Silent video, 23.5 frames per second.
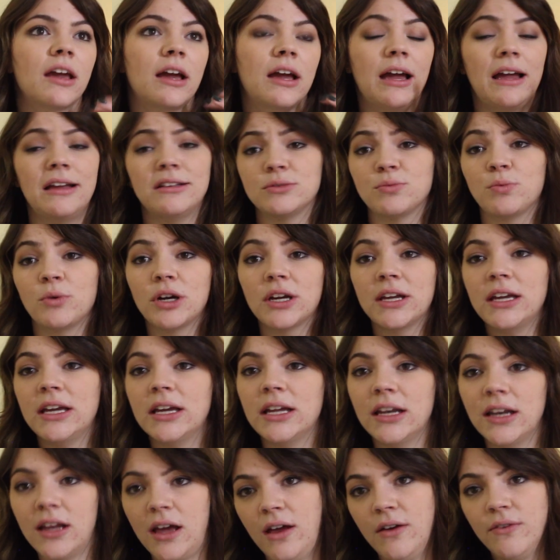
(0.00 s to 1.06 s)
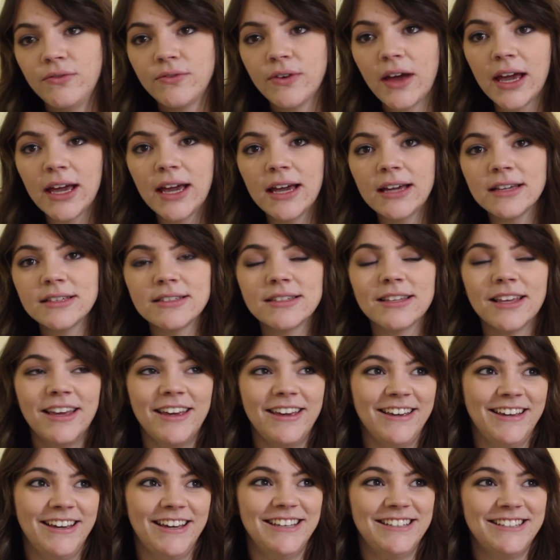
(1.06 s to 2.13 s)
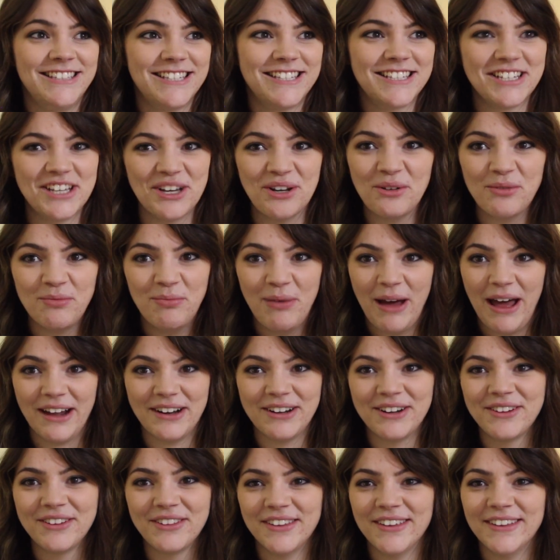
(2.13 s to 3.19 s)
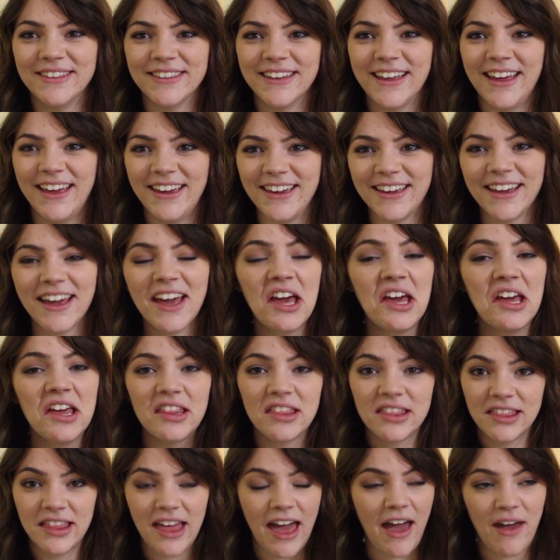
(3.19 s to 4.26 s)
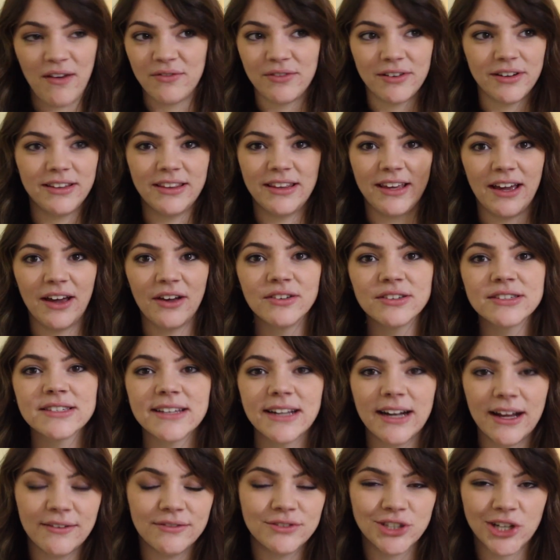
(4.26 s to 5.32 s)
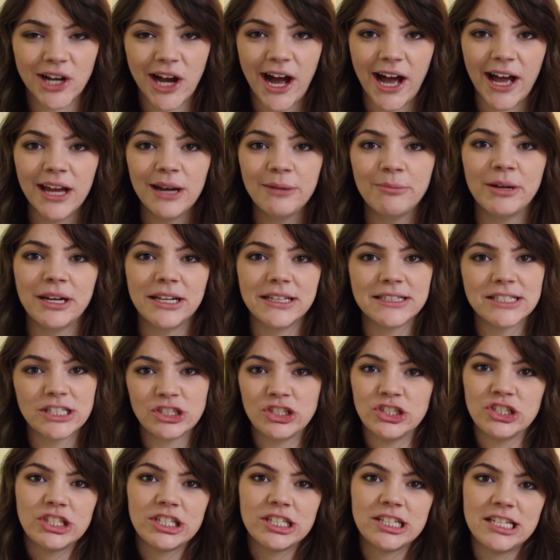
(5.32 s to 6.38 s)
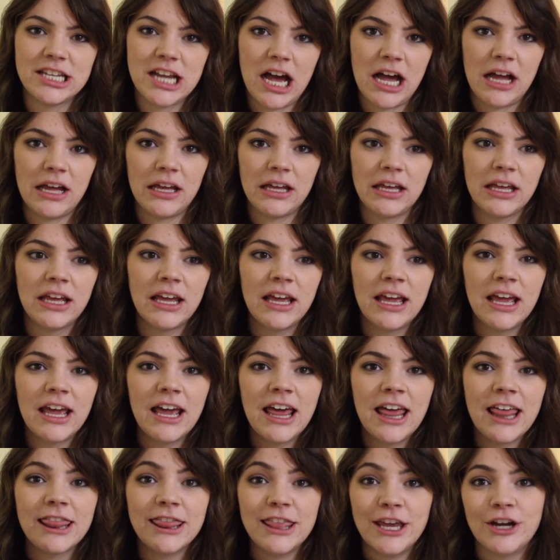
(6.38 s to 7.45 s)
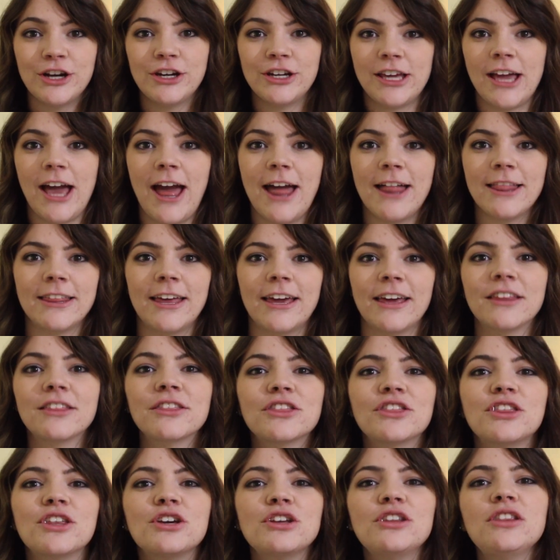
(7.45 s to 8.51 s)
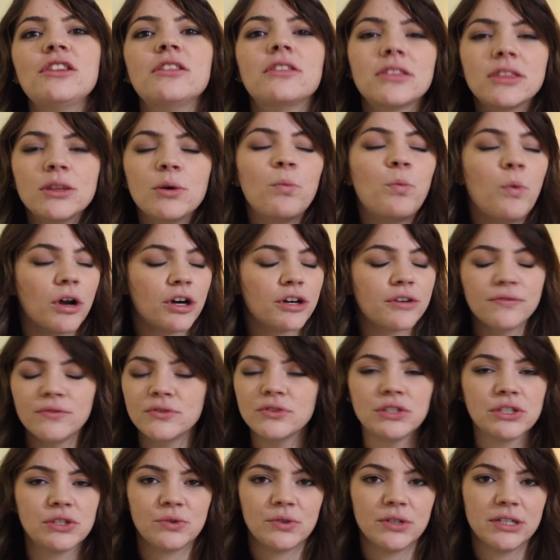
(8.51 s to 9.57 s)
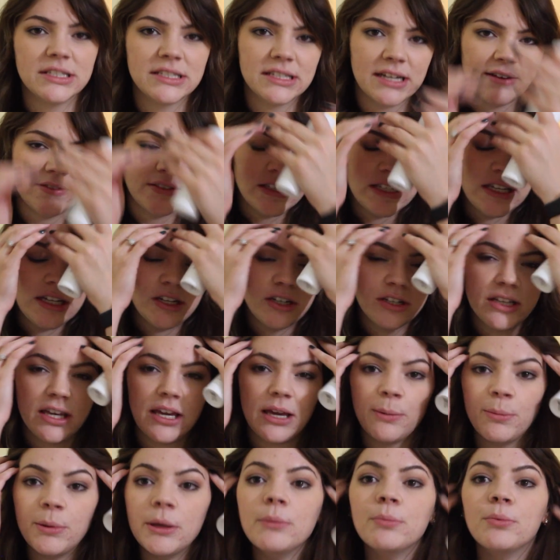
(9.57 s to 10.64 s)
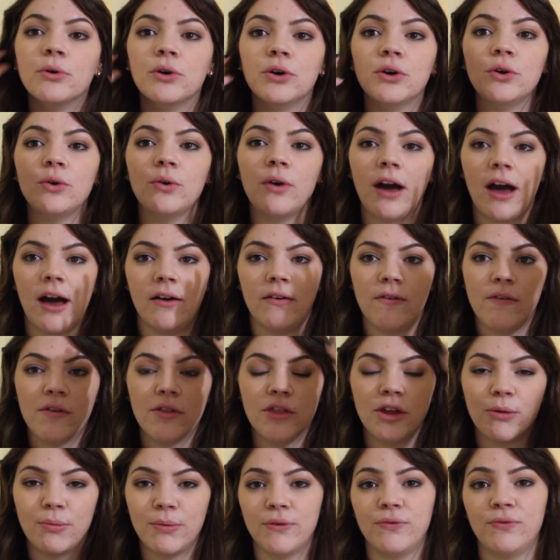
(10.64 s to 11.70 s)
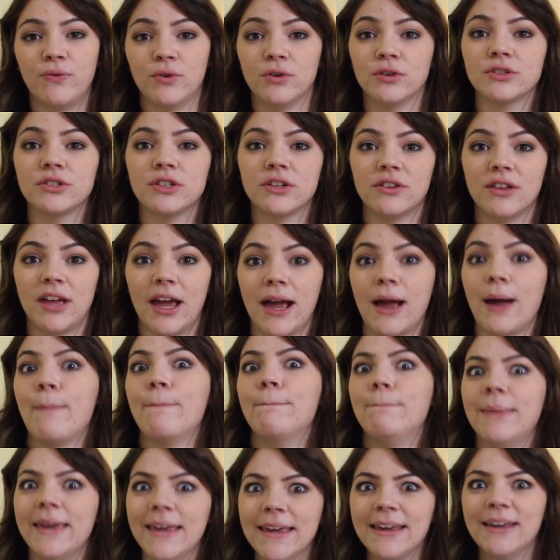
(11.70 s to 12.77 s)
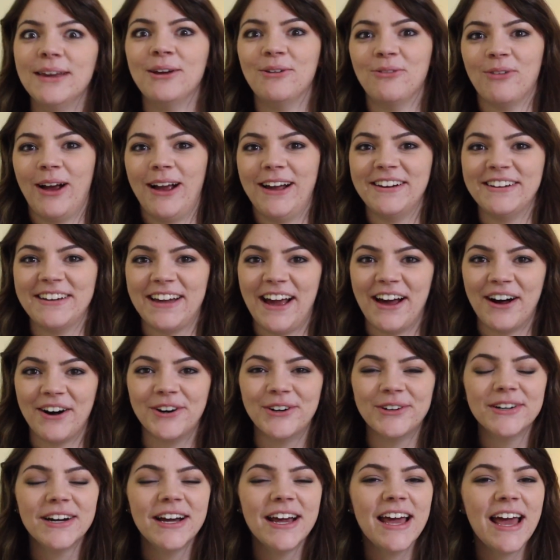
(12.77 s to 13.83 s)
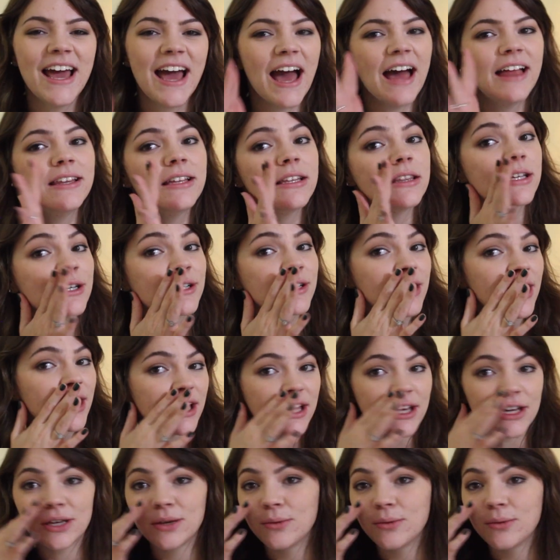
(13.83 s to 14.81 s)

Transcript: It's working enough, I guess. It's still better than everything else that I've tried, but it's just not there yet. The wonderful stories that I've seen are people who have their befores are like me right now, and then they're